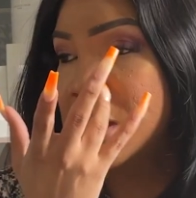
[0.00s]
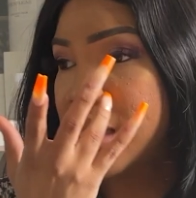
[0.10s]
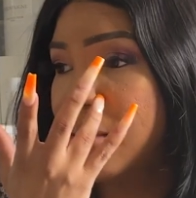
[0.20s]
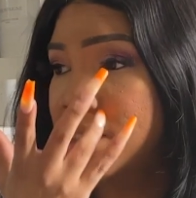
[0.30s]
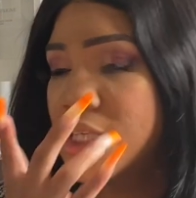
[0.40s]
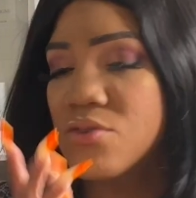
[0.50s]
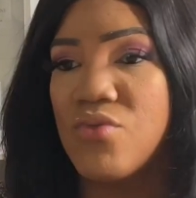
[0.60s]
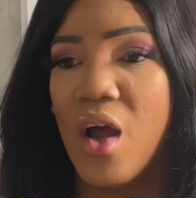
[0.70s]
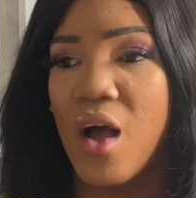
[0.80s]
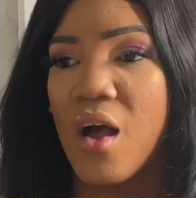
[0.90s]
So I was like,
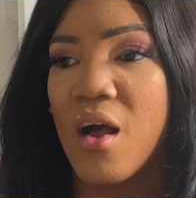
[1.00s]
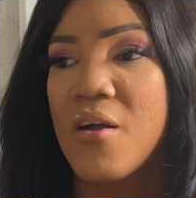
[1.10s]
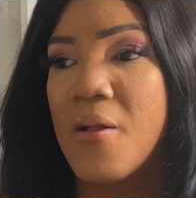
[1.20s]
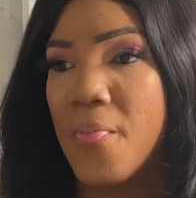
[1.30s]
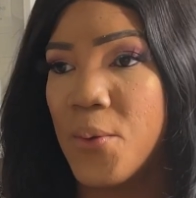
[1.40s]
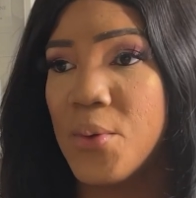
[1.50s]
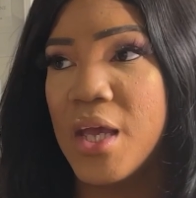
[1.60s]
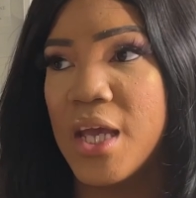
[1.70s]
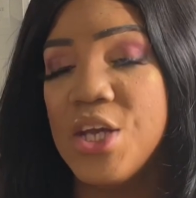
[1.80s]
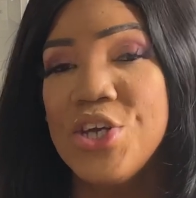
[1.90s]
rah,
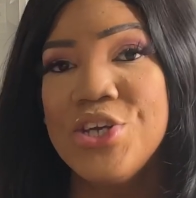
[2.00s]
okay.